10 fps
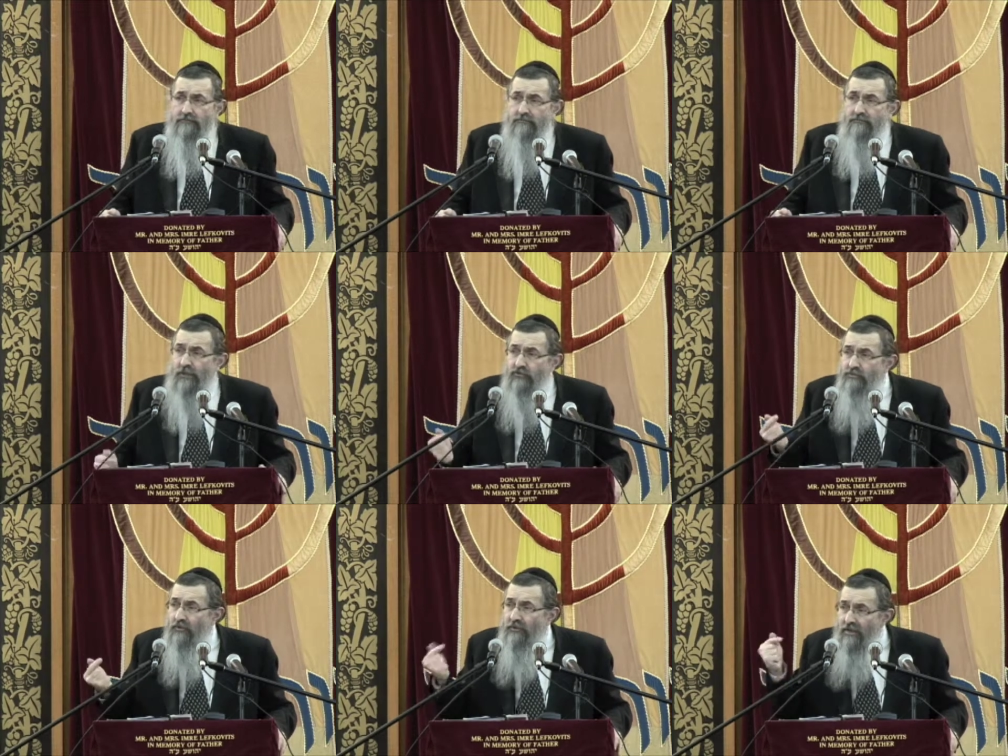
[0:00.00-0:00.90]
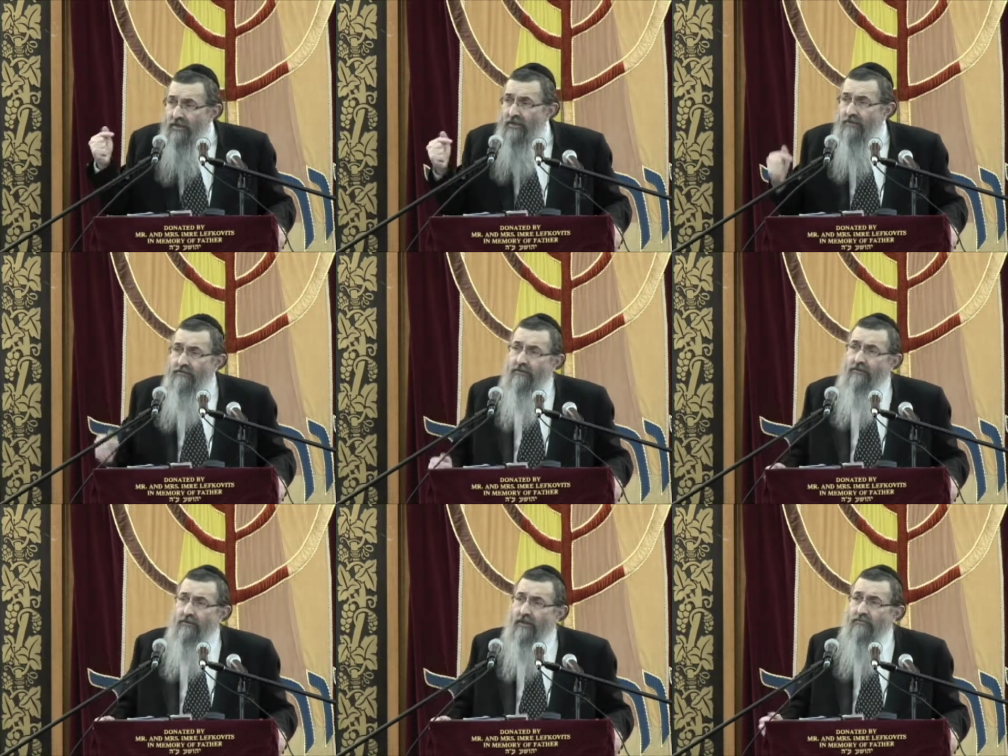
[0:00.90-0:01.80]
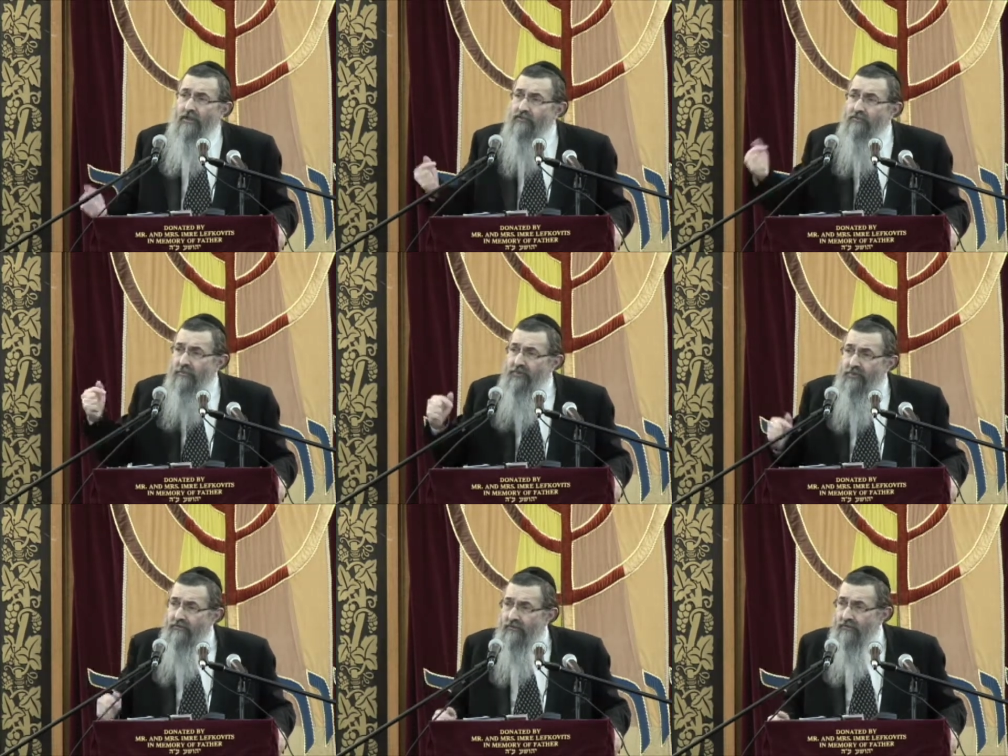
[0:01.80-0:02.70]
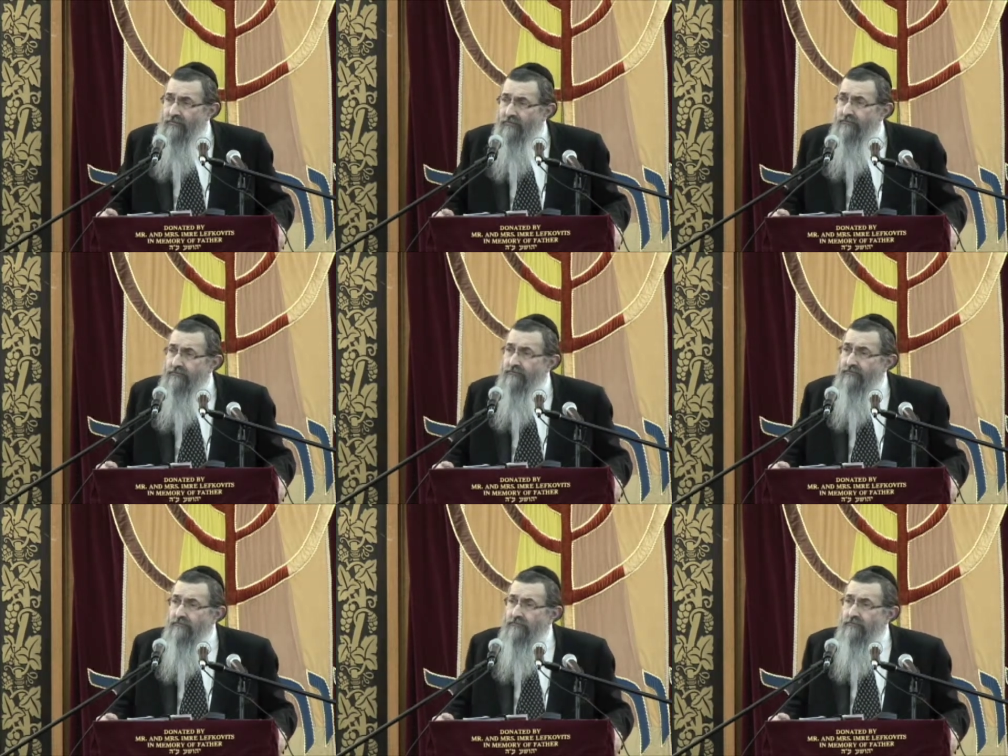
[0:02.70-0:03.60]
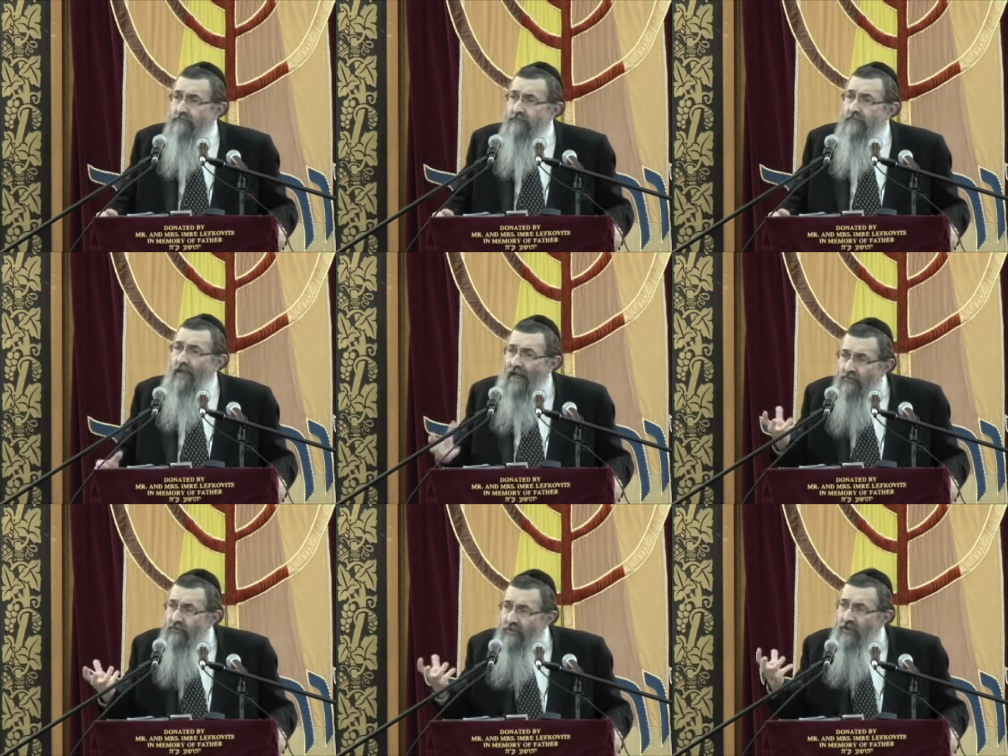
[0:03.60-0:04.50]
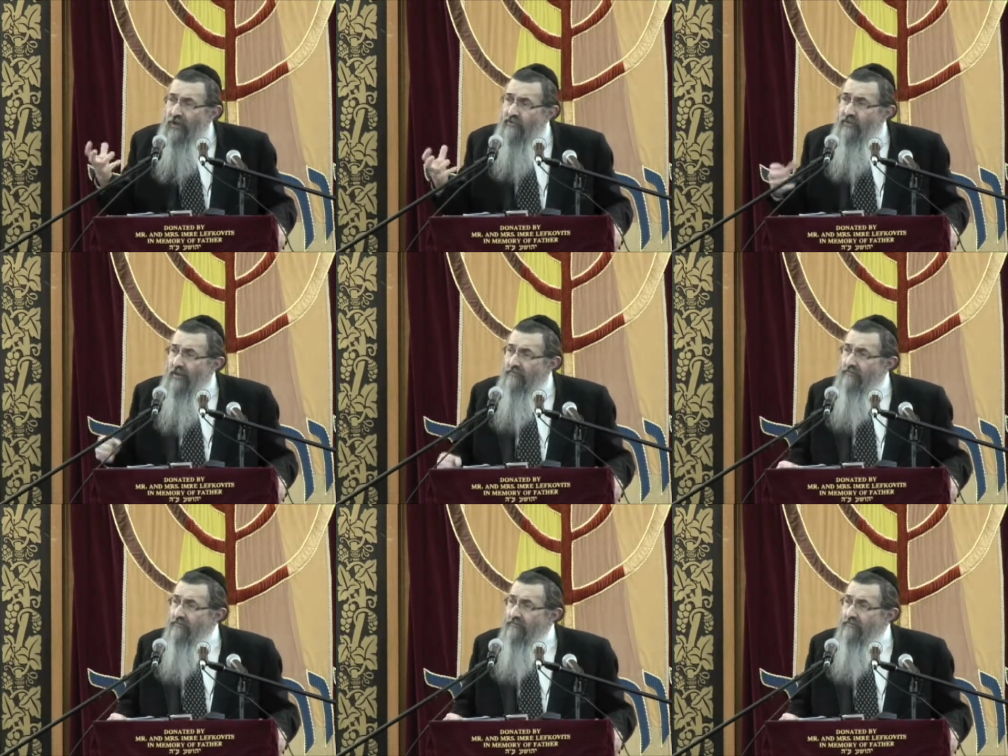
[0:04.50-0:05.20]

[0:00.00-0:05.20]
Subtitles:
much more immediate and much more personal. How do we know Hashem?